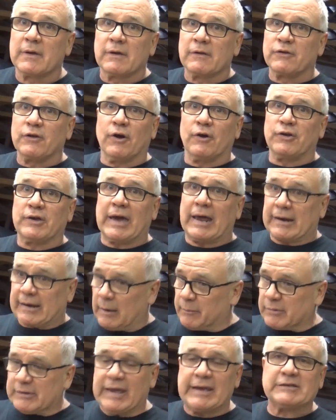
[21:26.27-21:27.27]
You got a
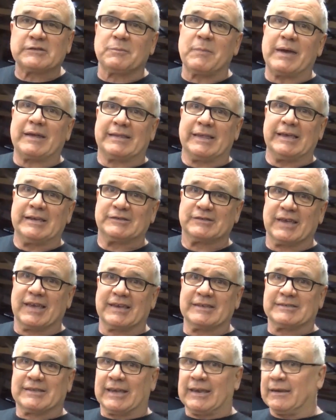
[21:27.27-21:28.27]
couple of days to make these
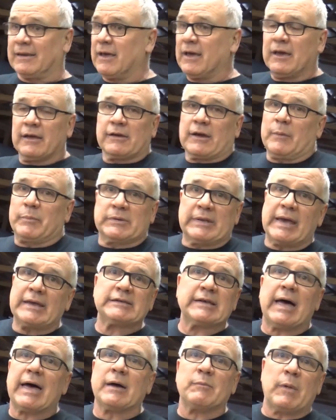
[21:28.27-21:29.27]
things, and a couple of days
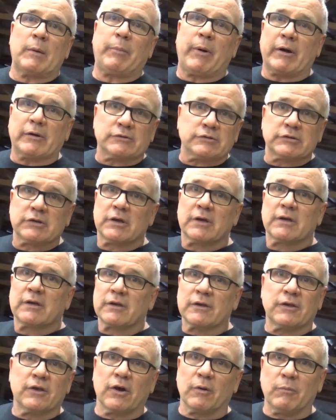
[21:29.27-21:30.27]
I'll have my parts.
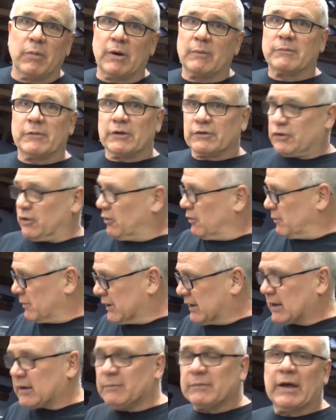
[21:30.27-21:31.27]
Boom, they'll do them
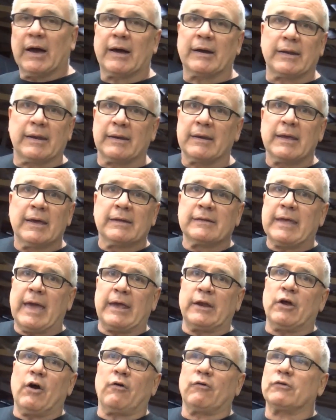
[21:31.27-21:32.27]
and get them done, and
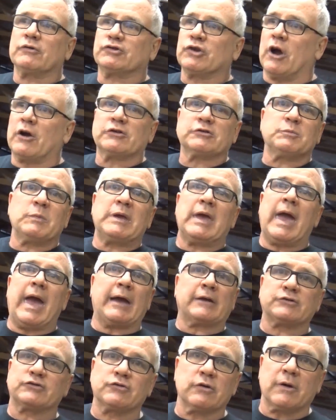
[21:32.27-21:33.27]
they don't charge me
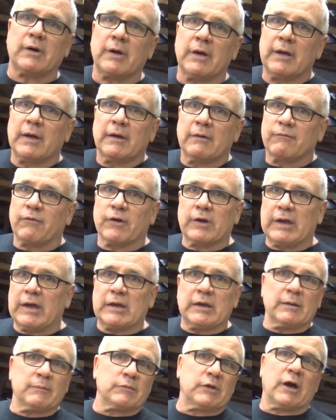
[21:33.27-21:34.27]
extra for
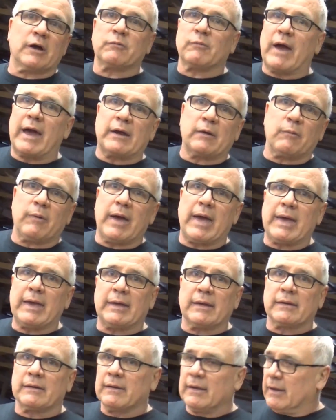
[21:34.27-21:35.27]
getting them done right away,
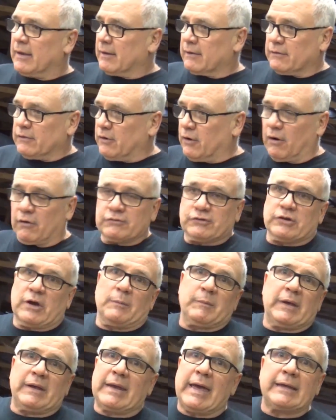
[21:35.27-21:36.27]
and so I
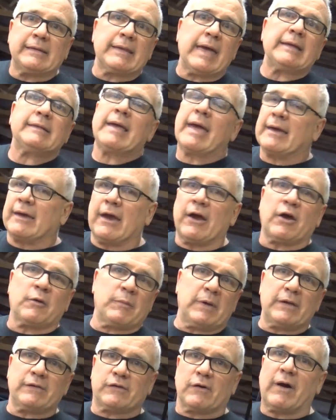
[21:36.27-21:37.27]
mean, they take care of
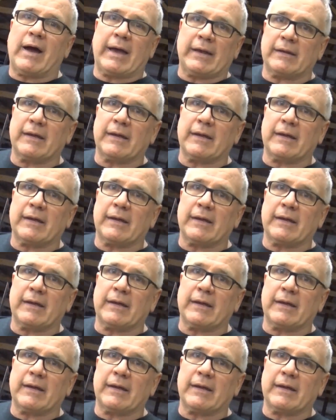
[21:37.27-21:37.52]
me, so I